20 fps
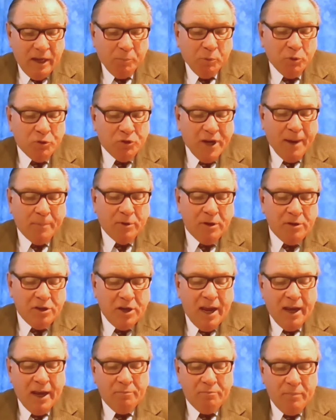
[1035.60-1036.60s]
Hebrews chapter
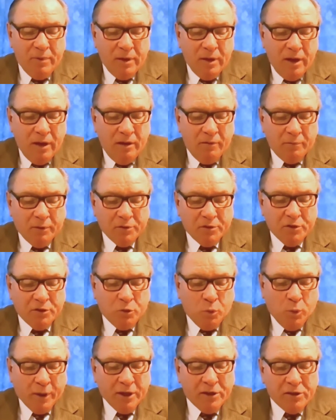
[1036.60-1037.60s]
10,
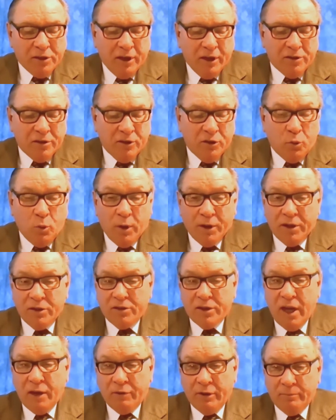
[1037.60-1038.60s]
verses 26 and
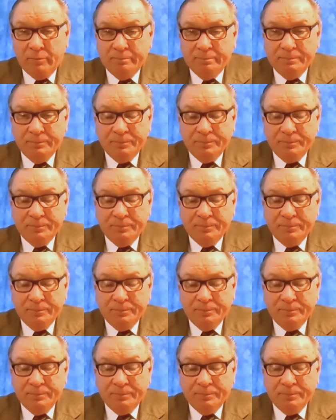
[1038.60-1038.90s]
27.